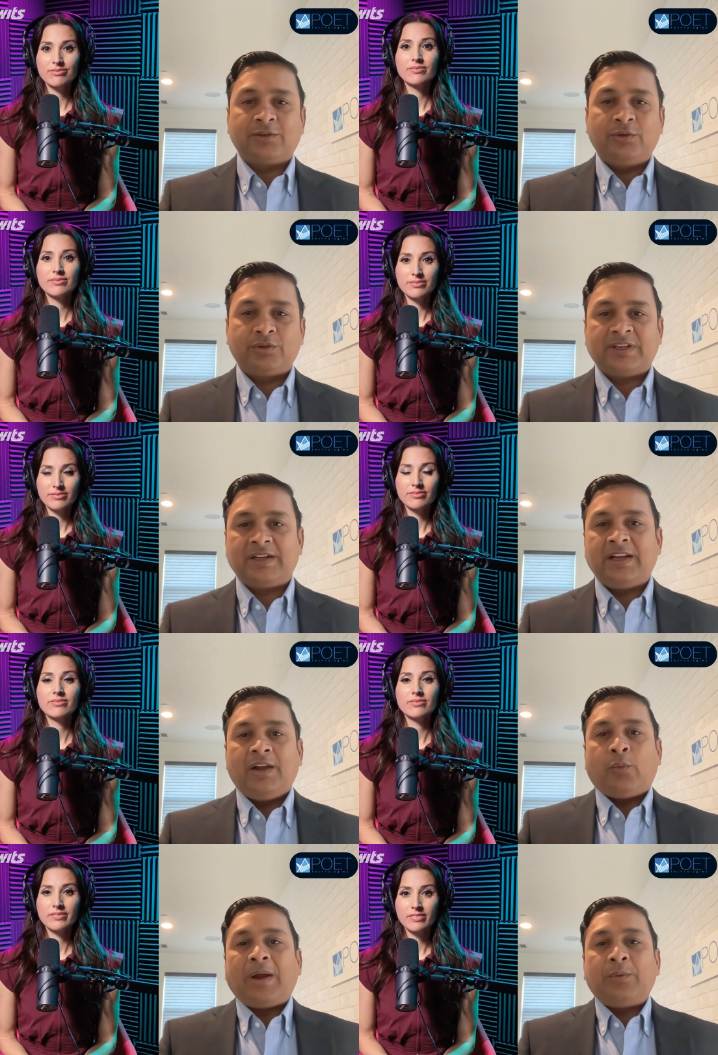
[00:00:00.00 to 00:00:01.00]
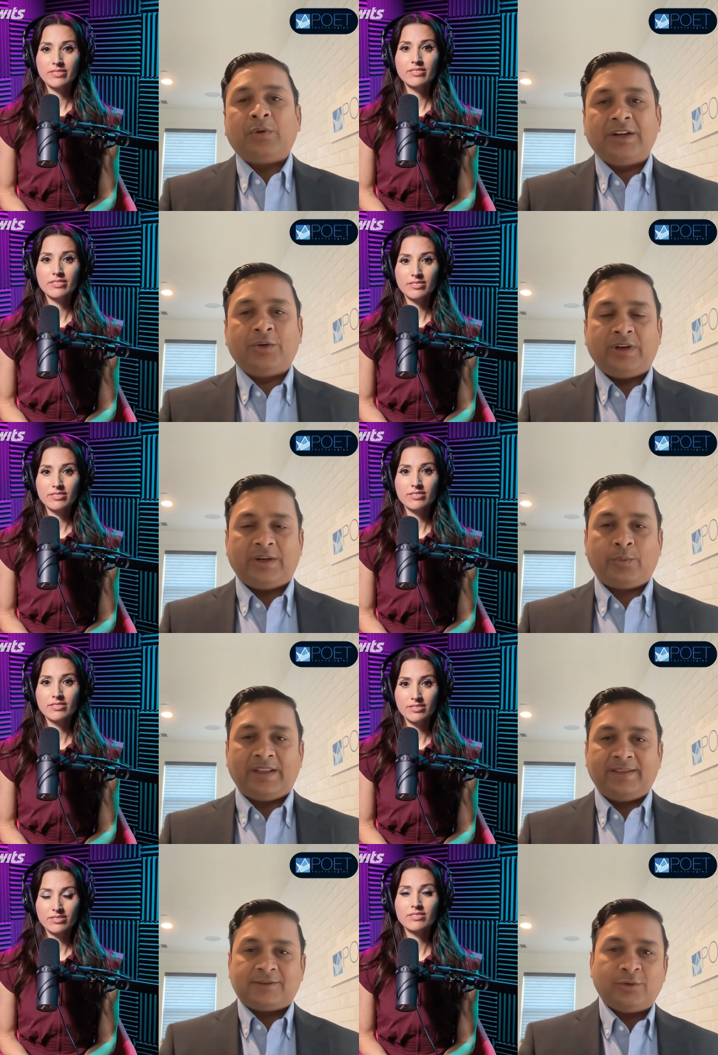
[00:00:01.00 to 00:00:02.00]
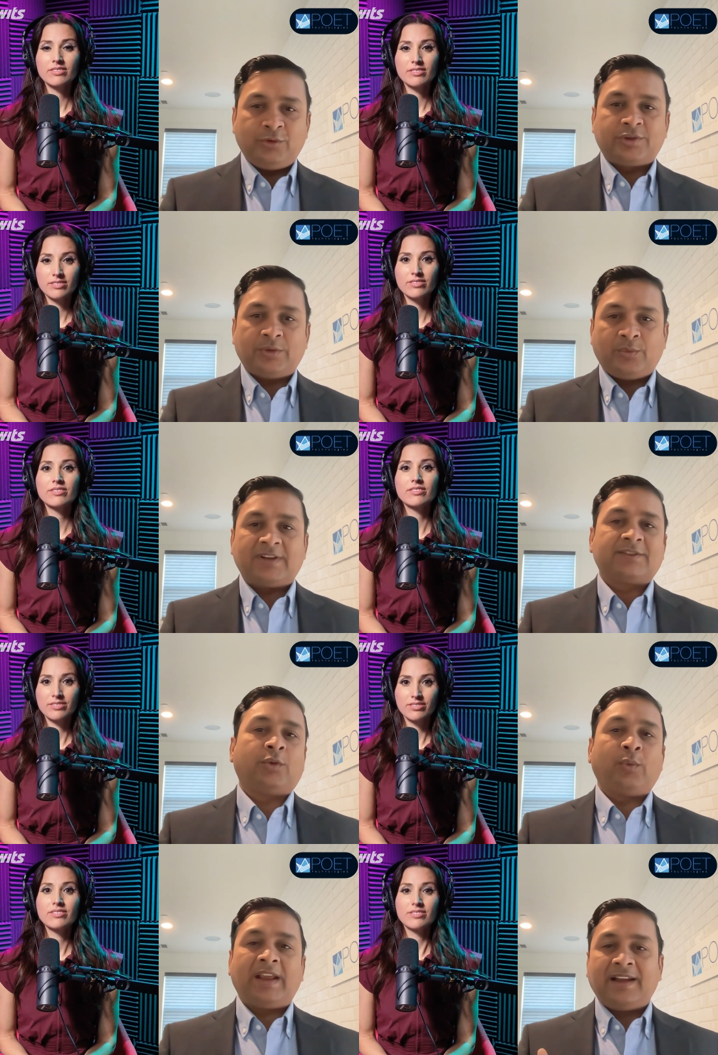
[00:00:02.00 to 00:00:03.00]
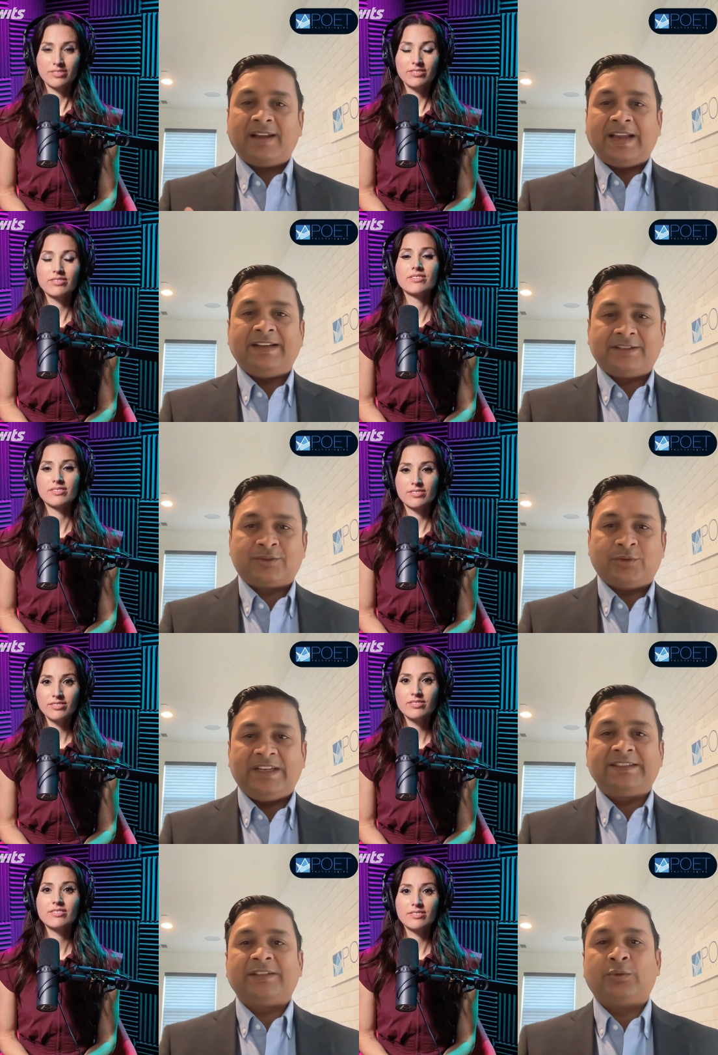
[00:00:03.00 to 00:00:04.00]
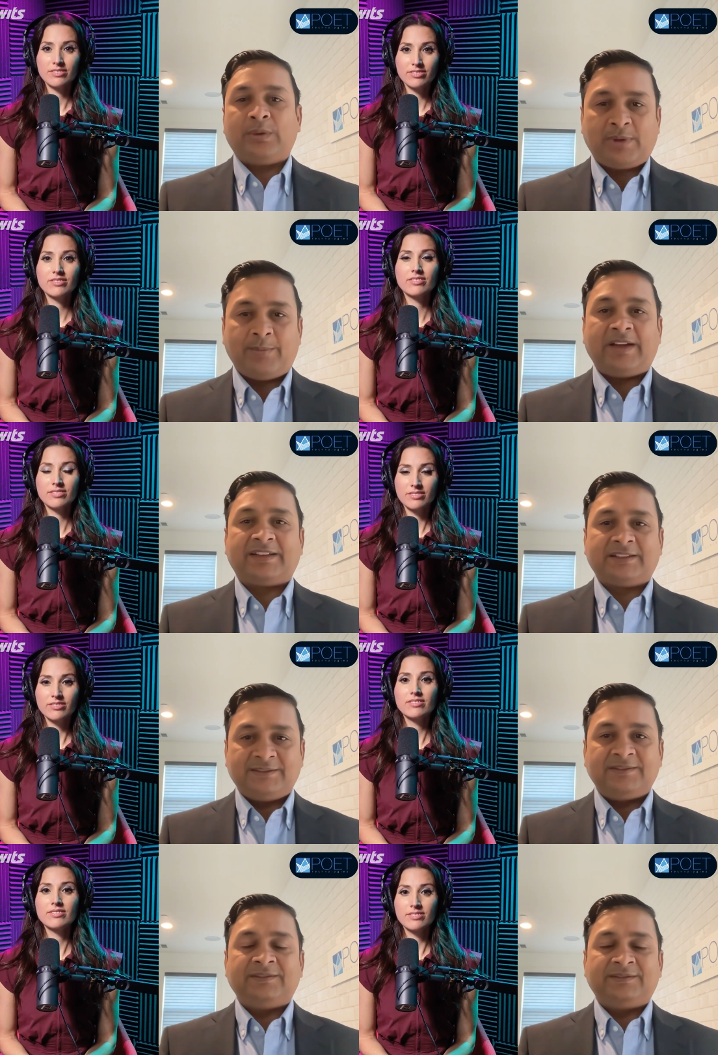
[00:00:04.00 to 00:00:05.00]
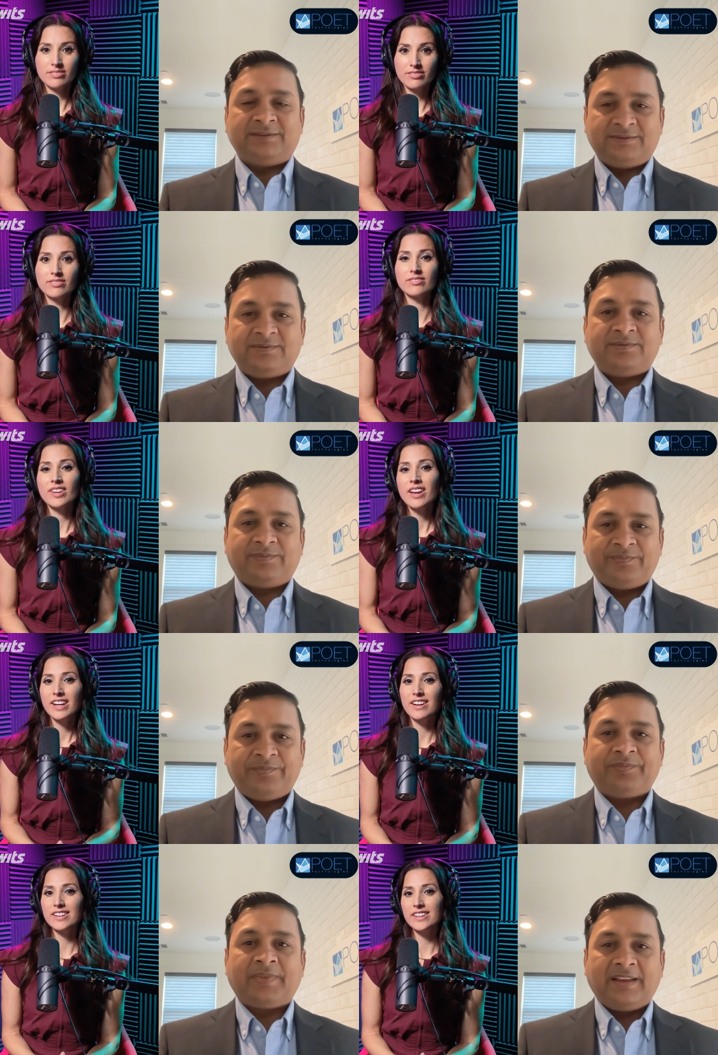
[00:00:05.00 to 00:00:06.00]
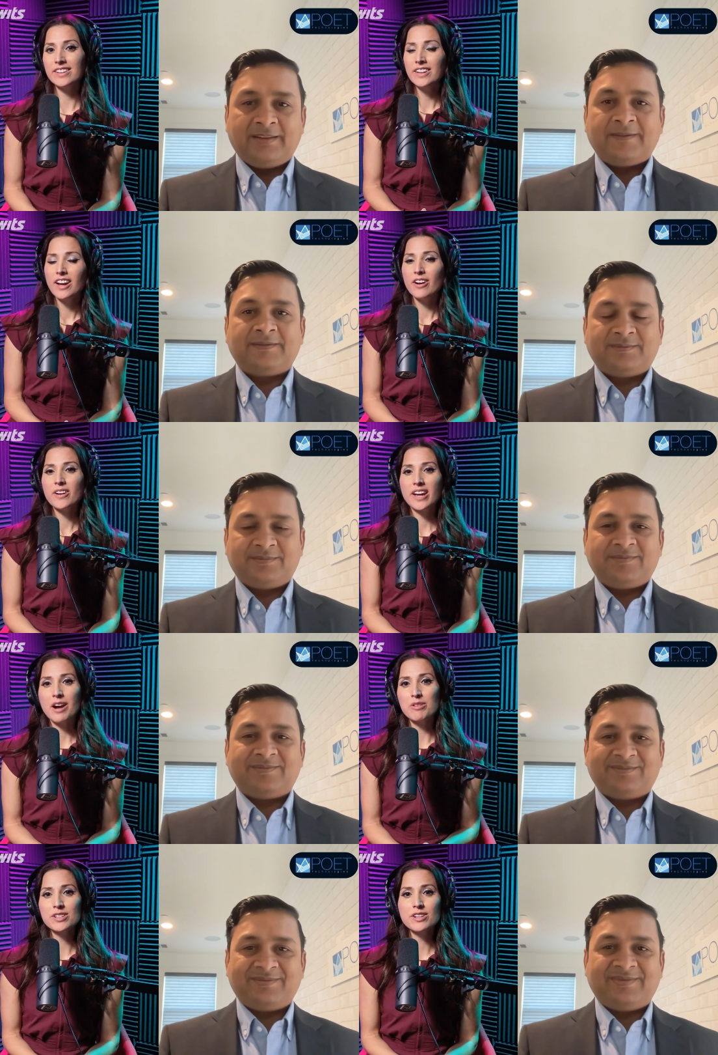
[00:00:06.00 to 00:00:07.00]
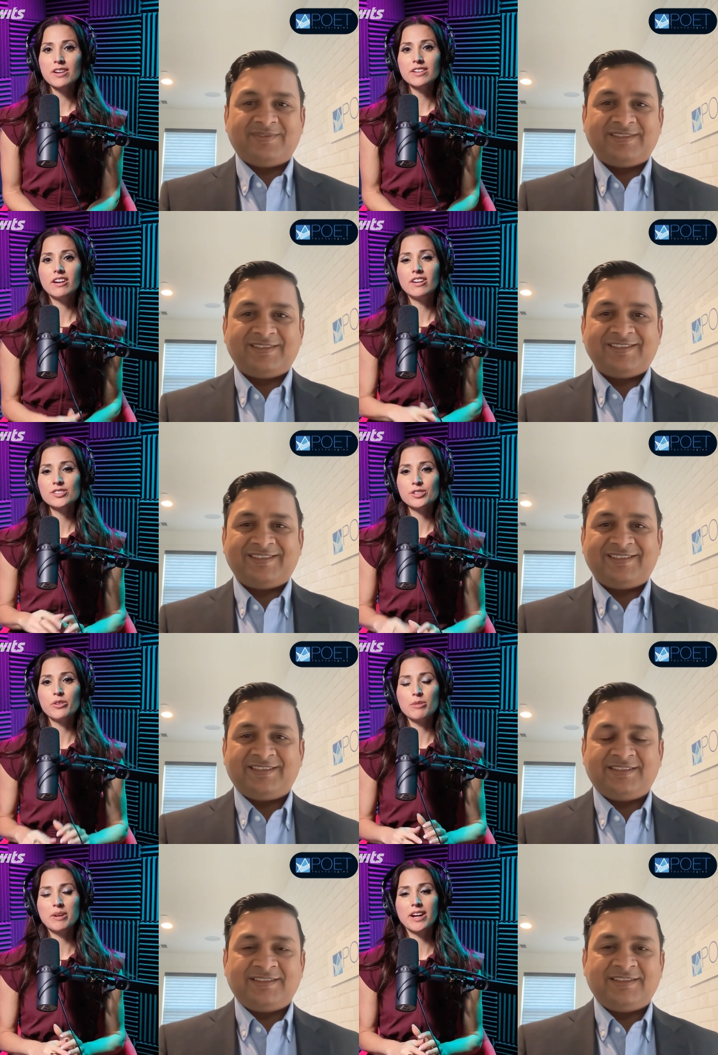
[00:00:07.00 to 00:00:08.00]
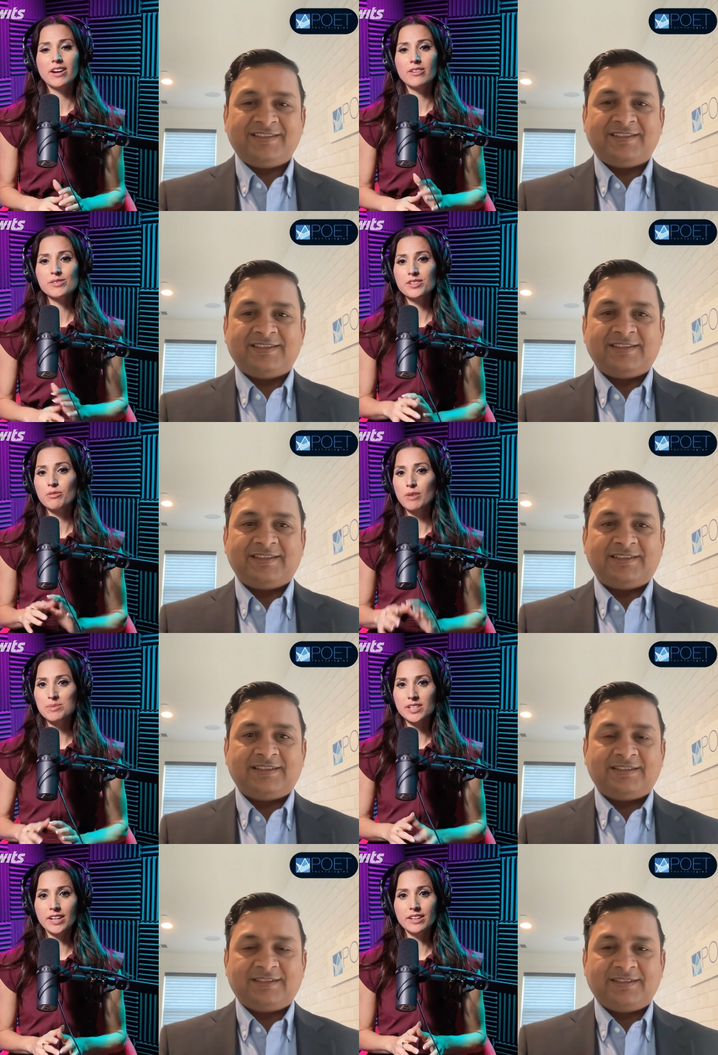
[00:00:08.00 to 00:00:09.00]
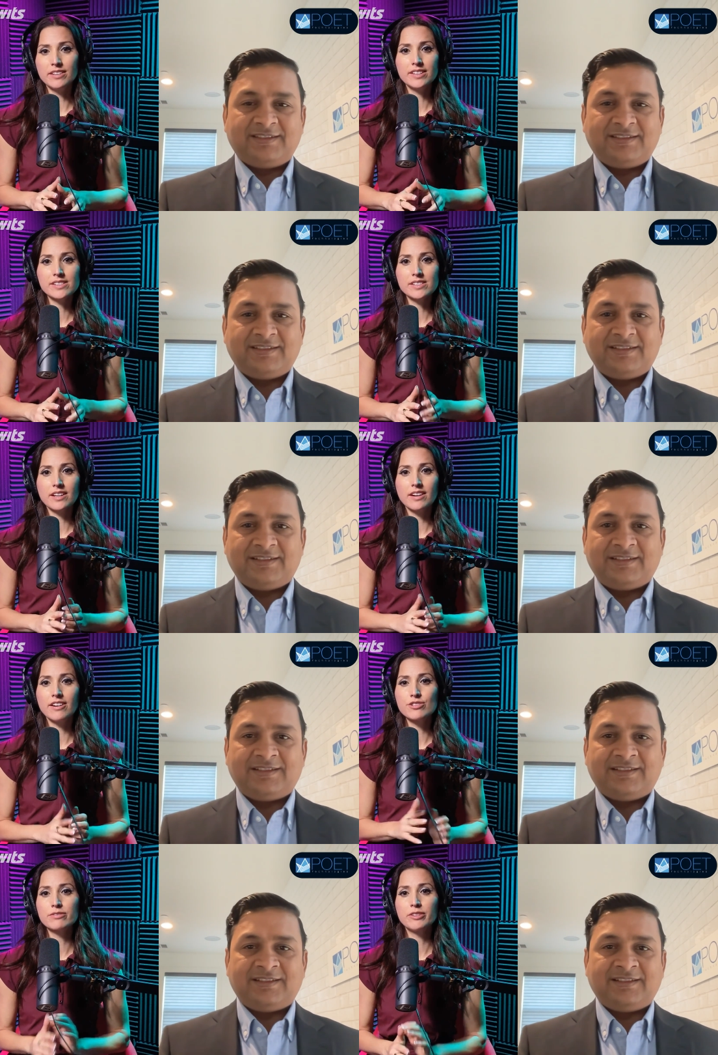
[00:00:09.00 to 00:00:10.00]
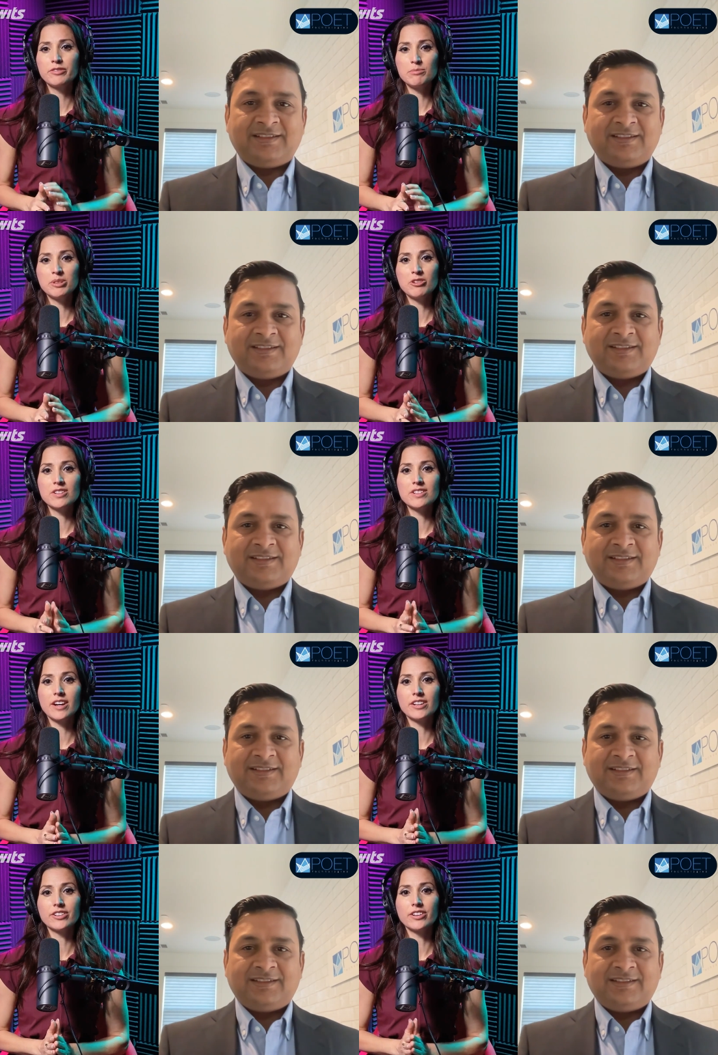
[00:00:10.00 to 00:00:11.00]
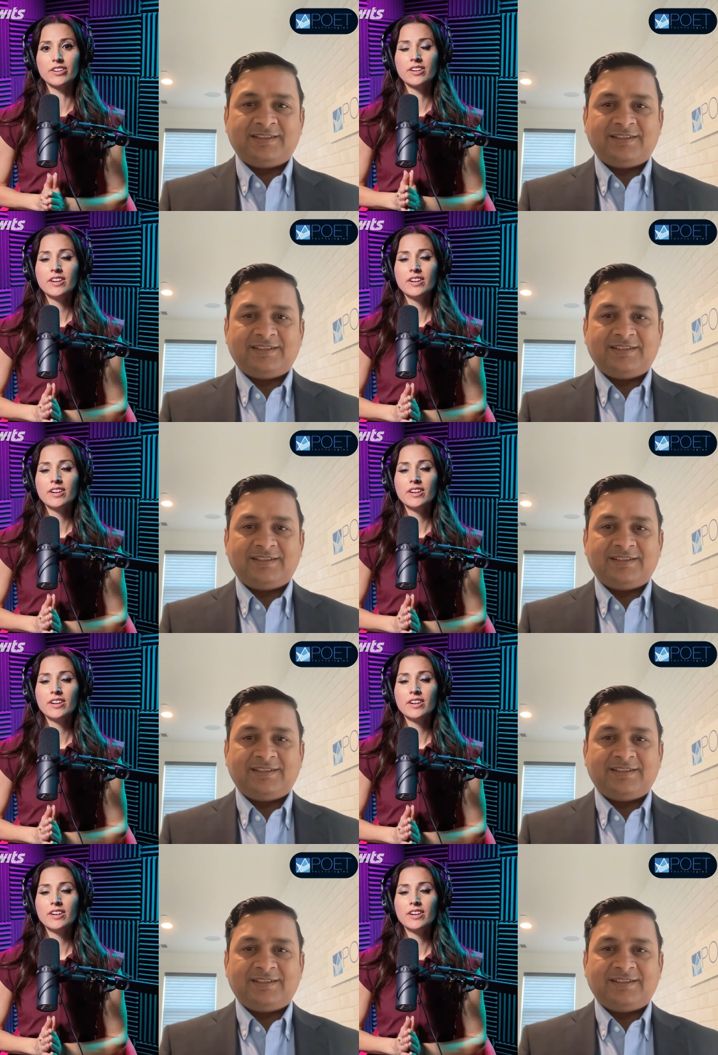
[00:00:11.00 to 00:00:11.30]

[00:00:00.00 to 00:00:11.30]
Speaker 1: solution. Why would they do it when the solution works so well and it's so easy to implement? Mm,
Speaker 2: got it. Okay, I want to talk also about was on your website this 150 uh, million dollar